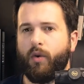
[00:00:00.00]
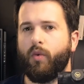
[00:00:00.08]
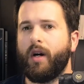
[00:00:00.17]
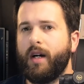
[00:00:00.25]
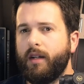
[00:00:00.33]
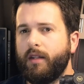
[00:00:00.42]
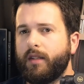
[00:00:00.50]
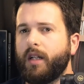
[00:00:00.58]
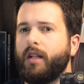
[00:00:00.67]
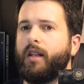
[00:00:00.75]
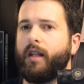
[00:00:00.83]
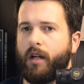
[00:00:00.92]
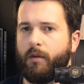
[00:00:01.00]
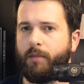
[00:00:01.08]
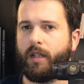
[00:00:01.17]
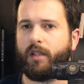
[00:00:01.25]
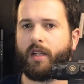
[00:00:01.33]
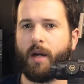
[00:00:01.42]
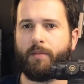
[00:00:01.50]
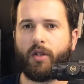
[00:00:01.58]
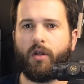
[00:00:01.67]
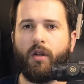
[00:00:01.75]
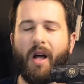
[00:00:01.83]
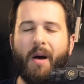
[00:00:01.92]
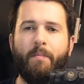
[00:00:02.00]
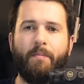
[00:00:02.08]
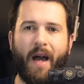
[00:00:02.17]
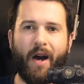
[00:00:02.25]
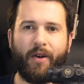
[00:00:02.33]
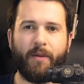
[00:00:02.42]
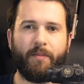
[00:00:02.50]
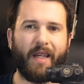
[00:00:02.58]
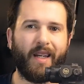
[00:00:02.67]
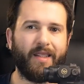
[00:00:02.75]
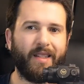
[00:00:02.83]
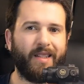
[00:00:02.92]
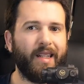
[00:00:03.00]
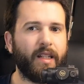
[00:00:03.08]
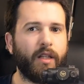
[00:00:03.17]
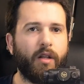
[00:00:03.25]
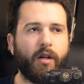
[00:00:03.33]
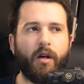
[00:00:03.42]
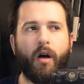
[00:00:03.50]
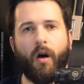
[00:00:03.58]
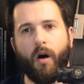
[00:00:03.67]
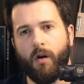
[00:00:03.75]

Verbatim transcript: was a little bit skeptical about it because it didn't look